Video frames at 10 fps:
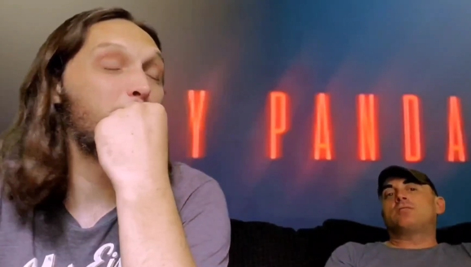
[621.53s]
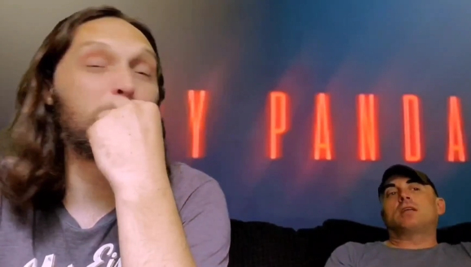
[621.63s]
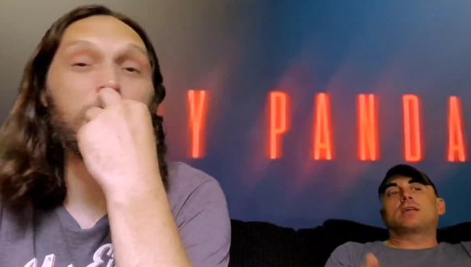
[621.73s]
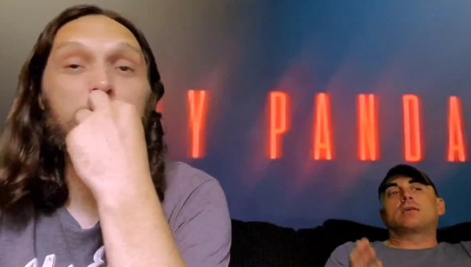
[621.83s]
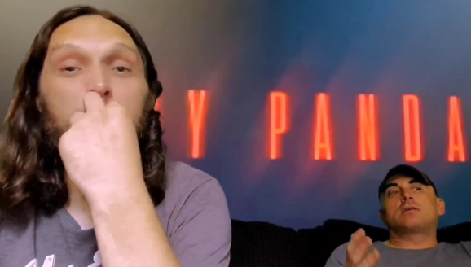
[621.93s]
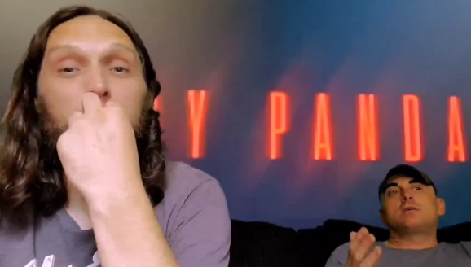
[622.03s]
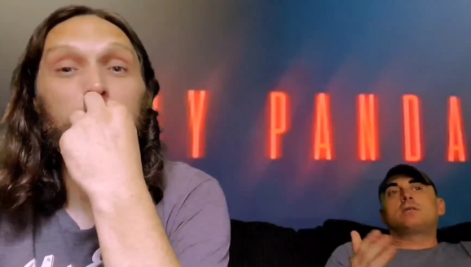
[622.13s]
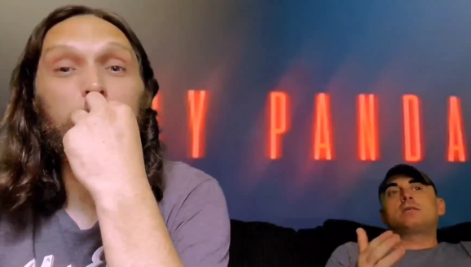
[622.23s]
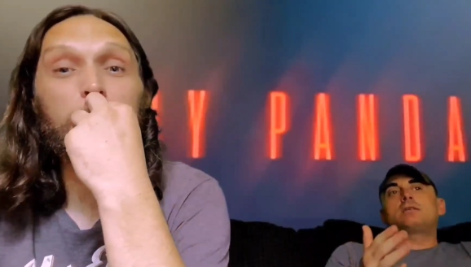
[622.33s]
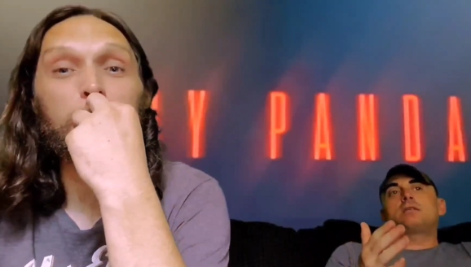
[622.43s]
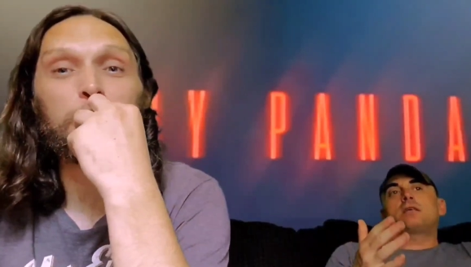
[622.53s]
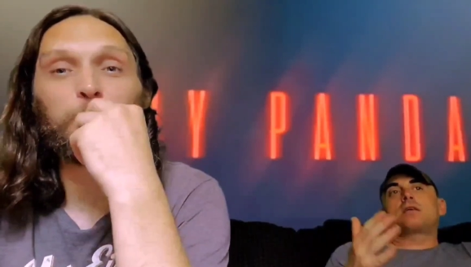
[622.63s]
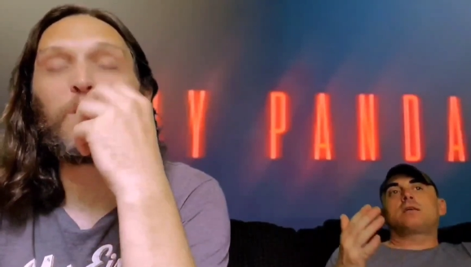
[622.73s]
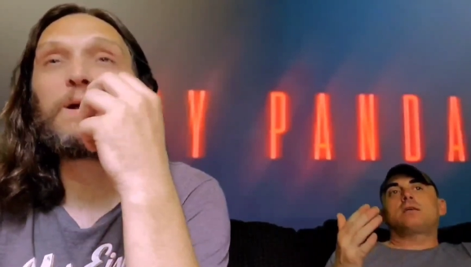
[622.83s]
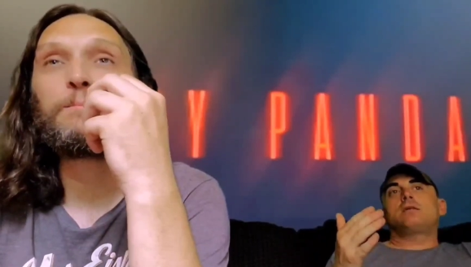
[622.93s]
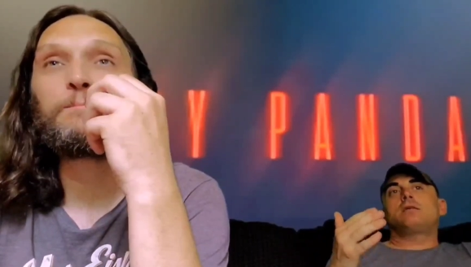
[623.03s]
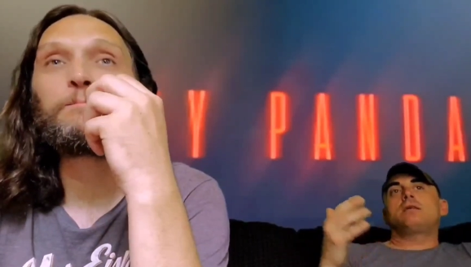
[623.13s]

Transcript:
Speaker 1: not even like it, it like right.